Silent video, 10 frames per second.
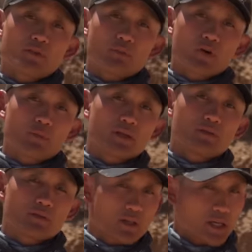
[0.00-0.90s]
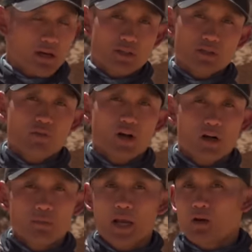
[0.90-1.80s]
the permit, you can carry this
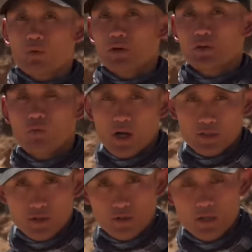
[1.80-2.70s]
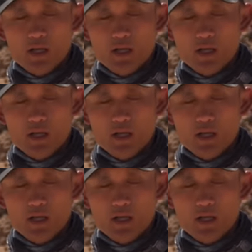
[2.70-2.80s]
firearm anywhere you want to.